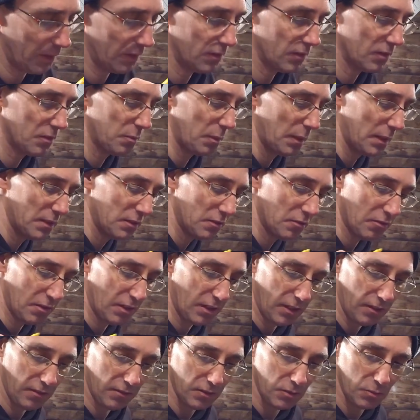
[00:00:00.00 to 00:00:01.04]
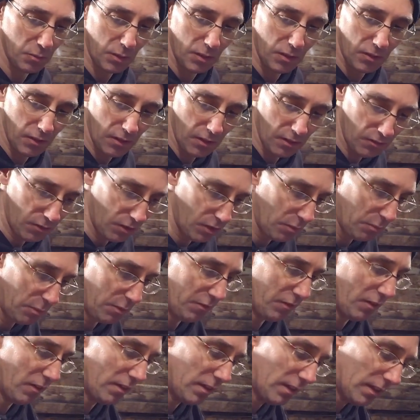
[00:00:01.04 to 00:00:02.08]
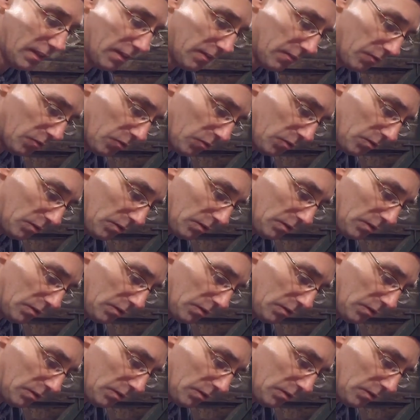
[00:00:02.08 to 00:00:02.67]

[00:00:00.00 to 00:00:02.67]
There's a spacer in there as well that I've got to be very careful